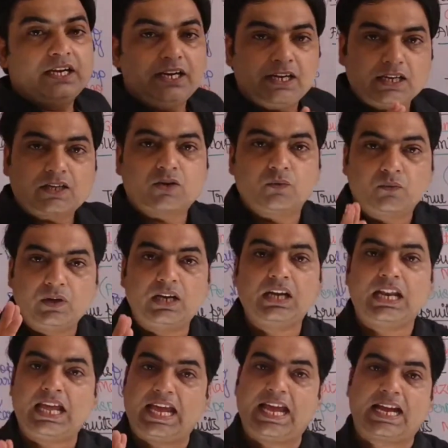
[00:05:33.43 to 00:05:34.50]
it
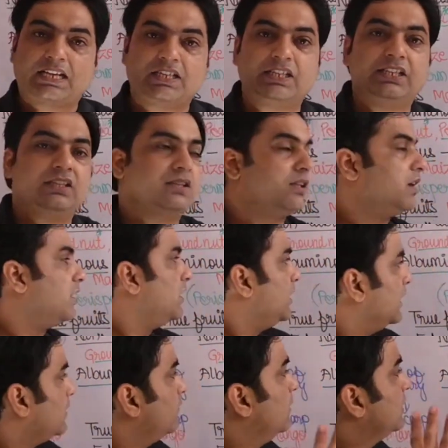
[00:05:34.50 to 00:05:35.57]
will act in the,
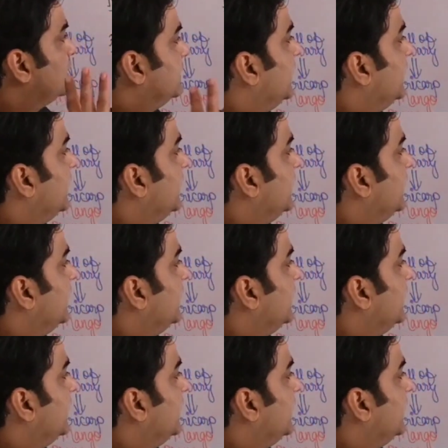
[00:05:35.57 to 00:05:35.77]
it will